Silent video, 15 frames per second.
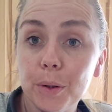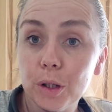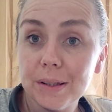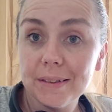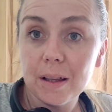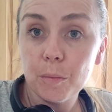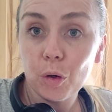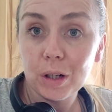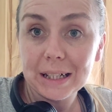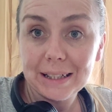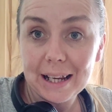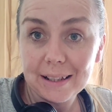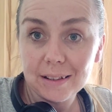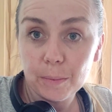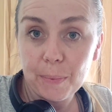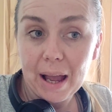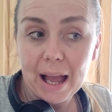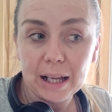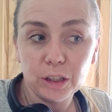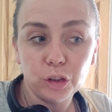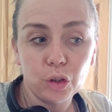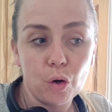put some on a tester
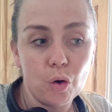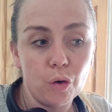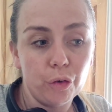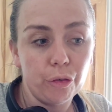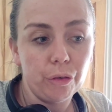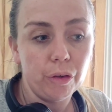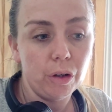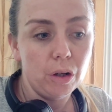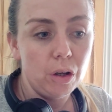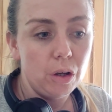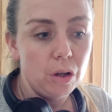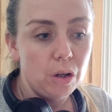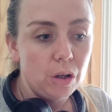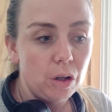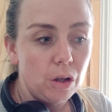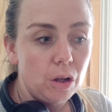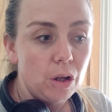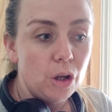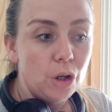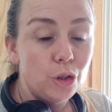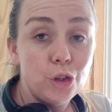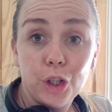patch on
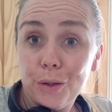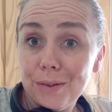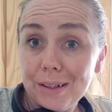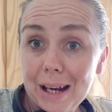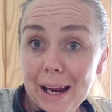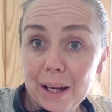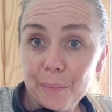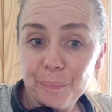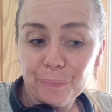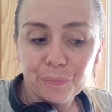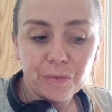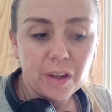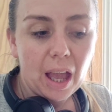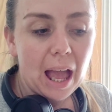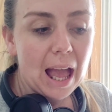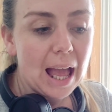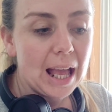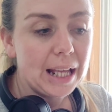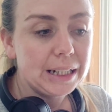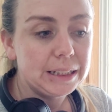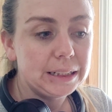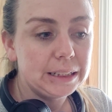Tuesday
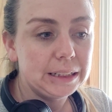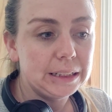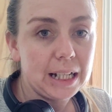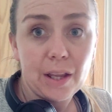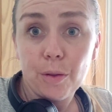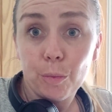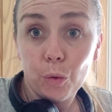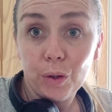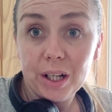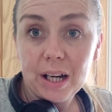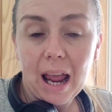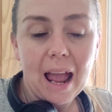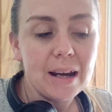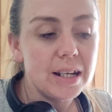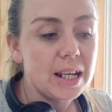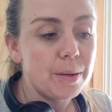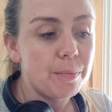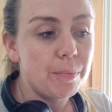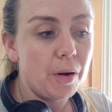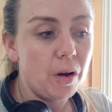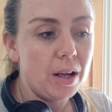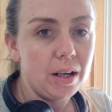and in the morning, and
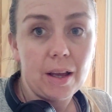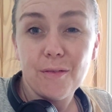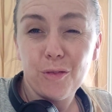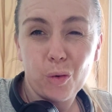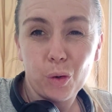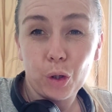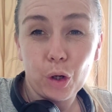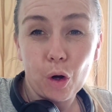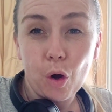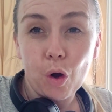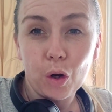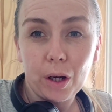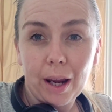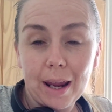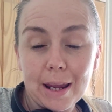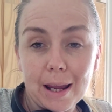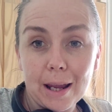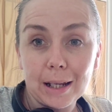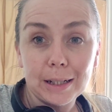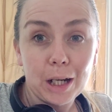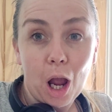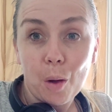by like 4 o'clock it
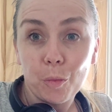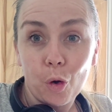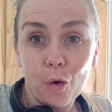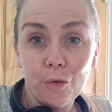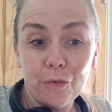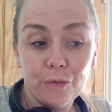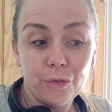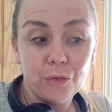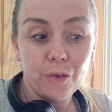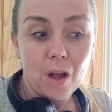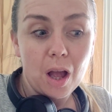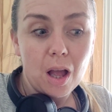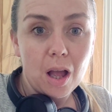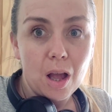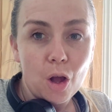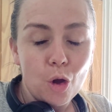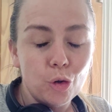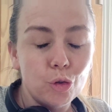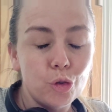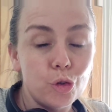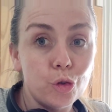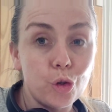had come off
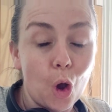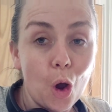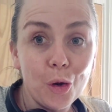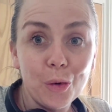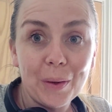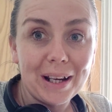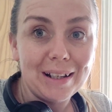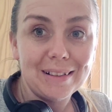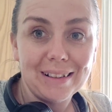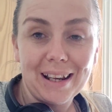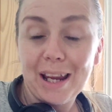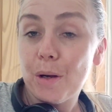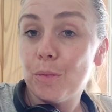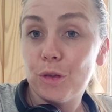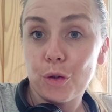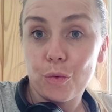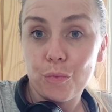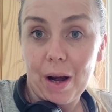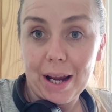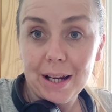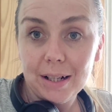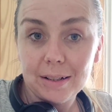so easily. It was
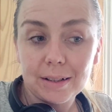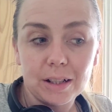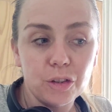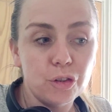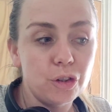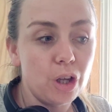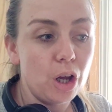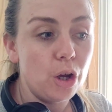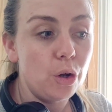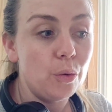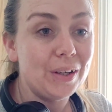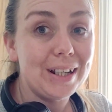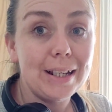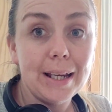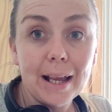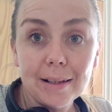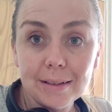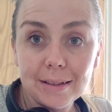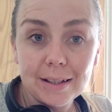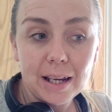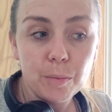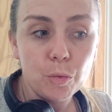great. So
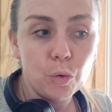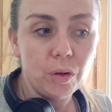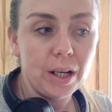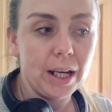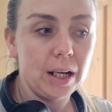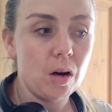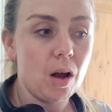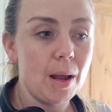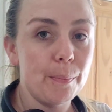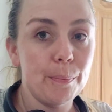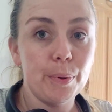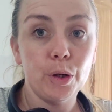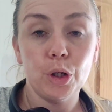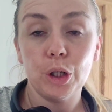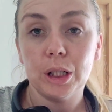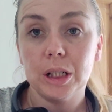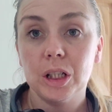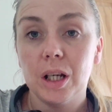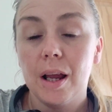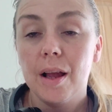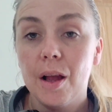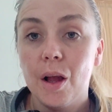yesterday morning I put
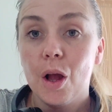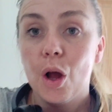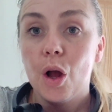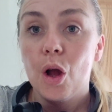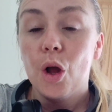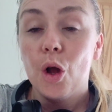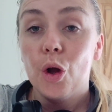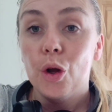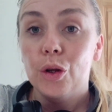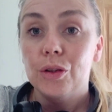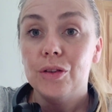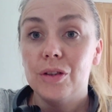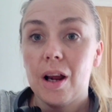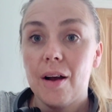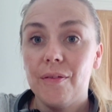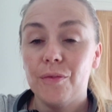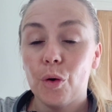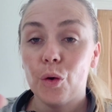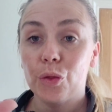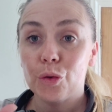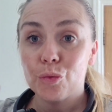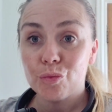
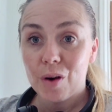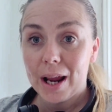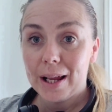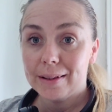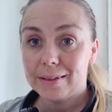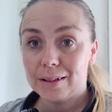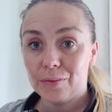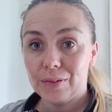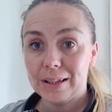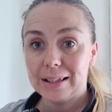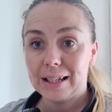stuff on the rest of the